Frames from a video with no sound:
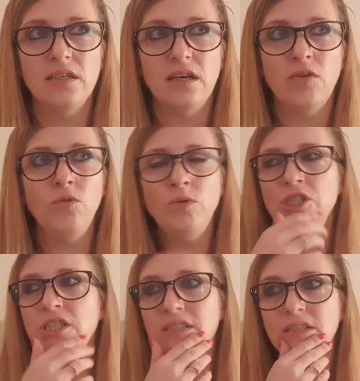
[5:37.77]
or
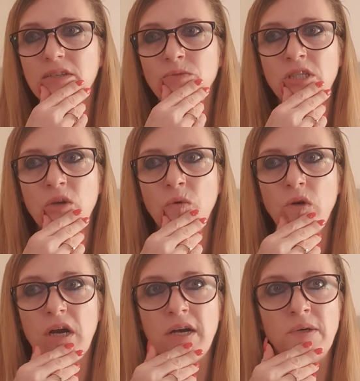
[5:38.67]
was it all
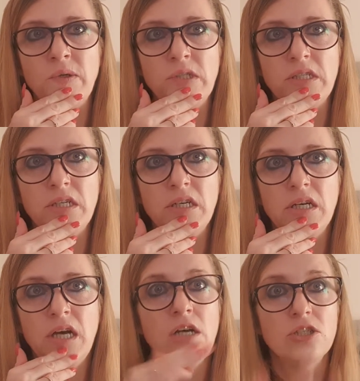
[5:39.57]
girls?
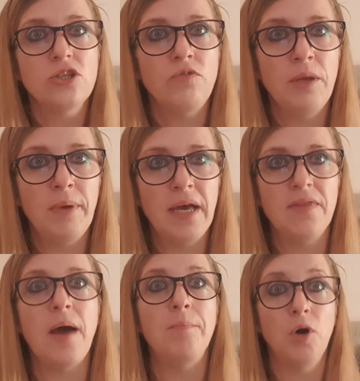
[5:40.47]
Sorry about
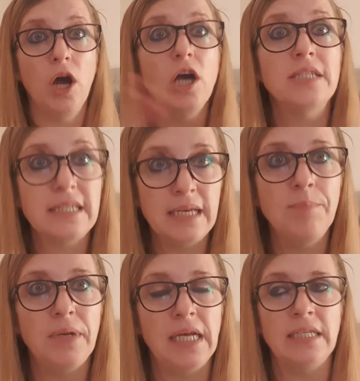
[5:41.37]
that, but her
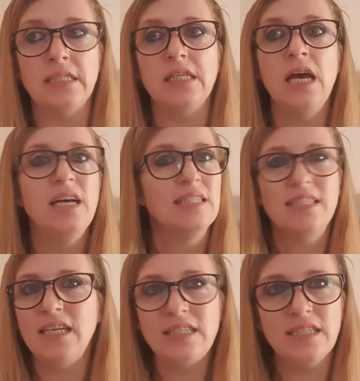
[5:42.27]
siblings
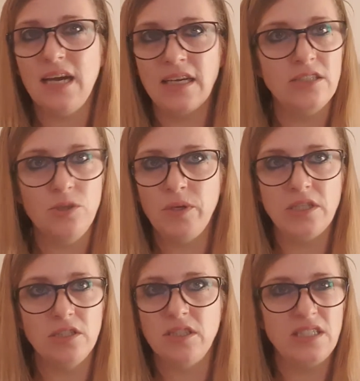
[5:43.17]
didn't take
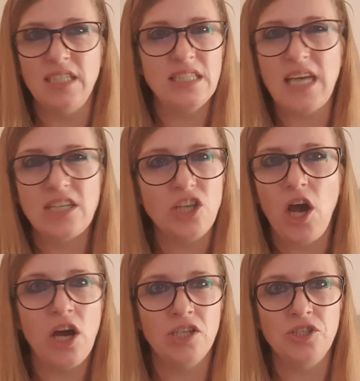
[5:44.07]
to
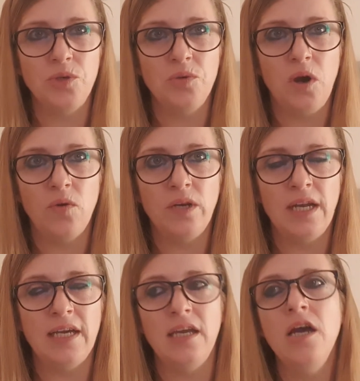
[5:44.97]
her too
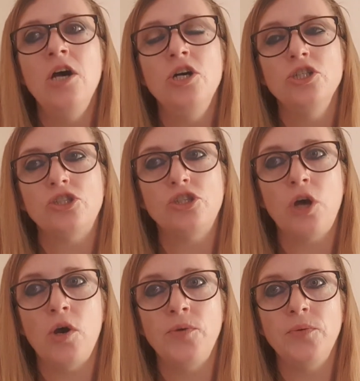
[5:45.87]
kindly.
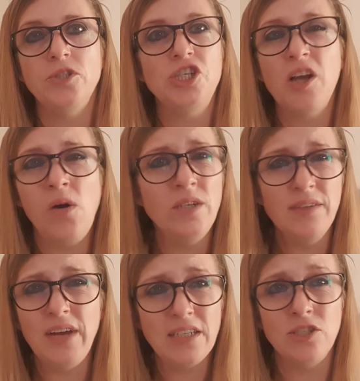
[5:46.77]
So she kind of
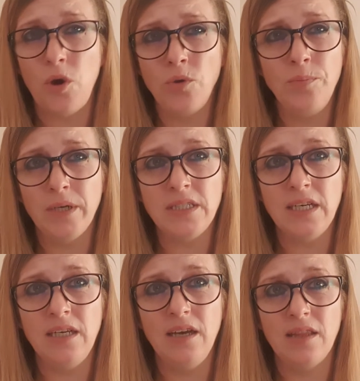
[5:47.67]
had
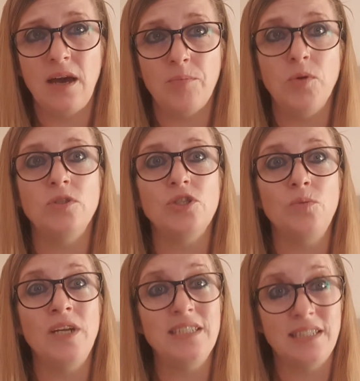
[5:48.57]
nobody at that point. So
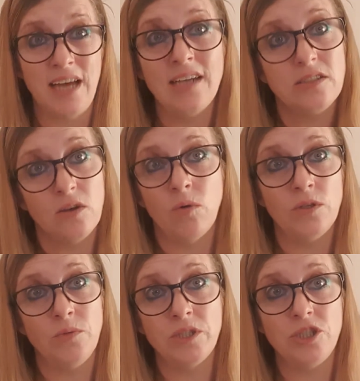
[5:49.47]
when her dad died
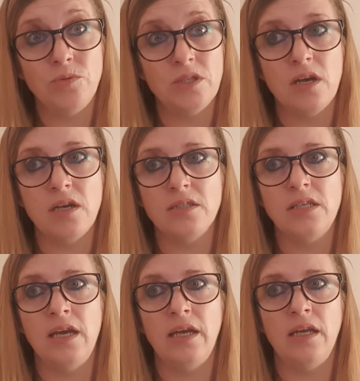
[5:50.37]
when she was
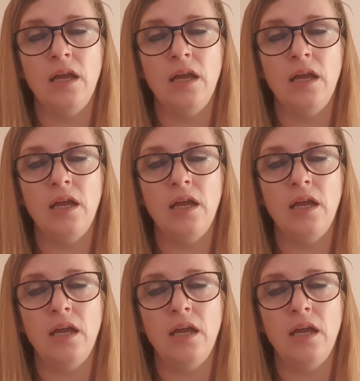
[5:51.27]
13,